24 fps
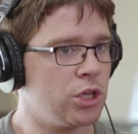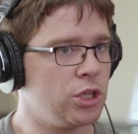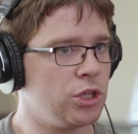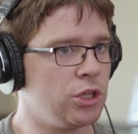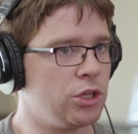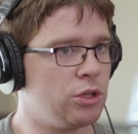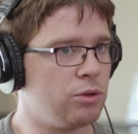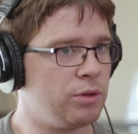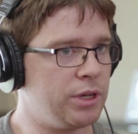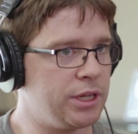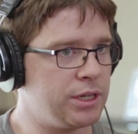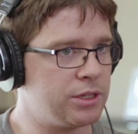
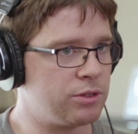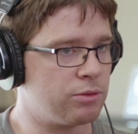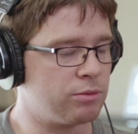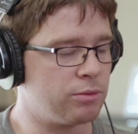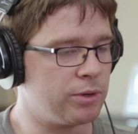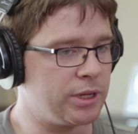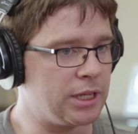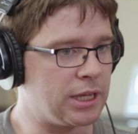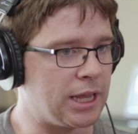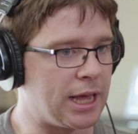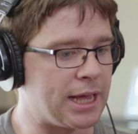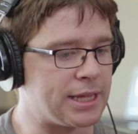you need to
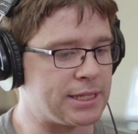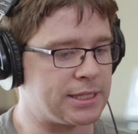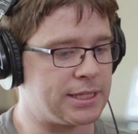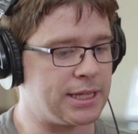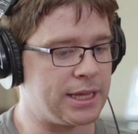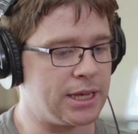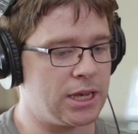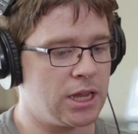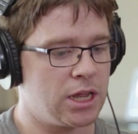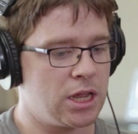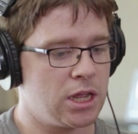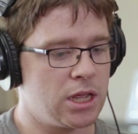realize
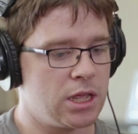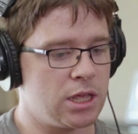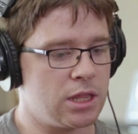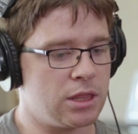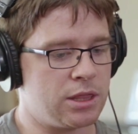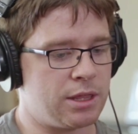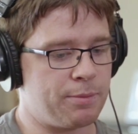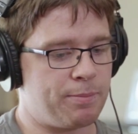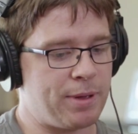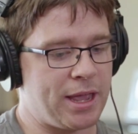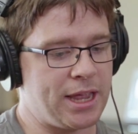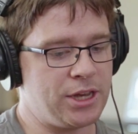that
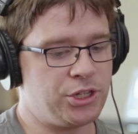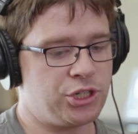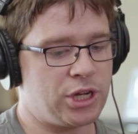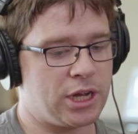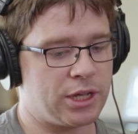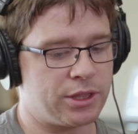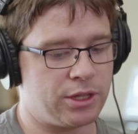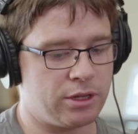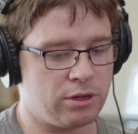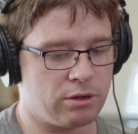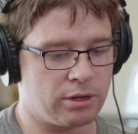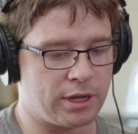the
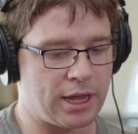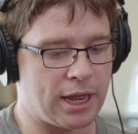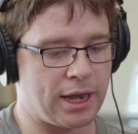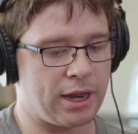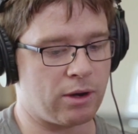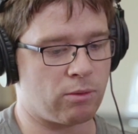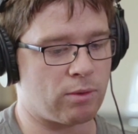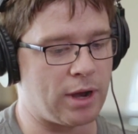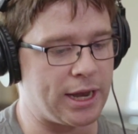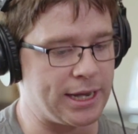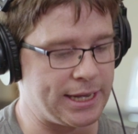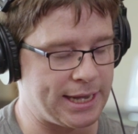paycheck that you're
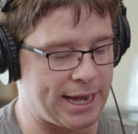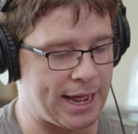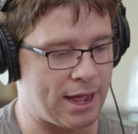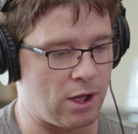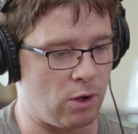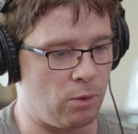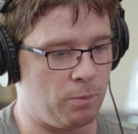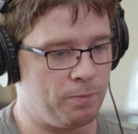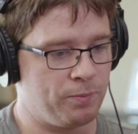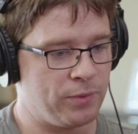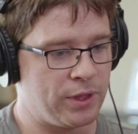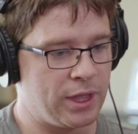getting right
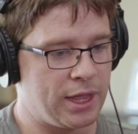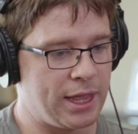now